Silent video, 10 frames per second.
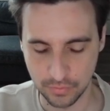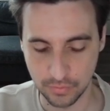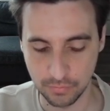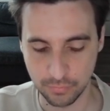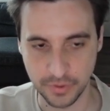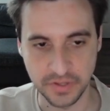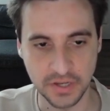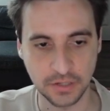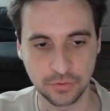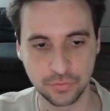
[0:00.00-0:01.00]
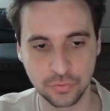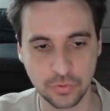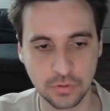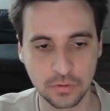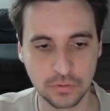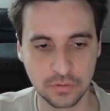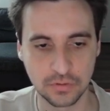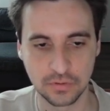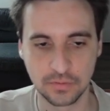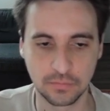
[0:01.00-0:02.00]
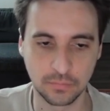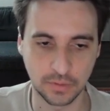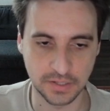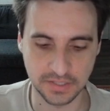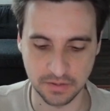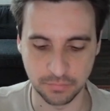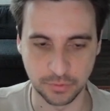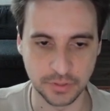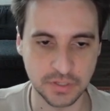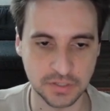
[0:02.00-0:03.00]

predict tool plus inputs.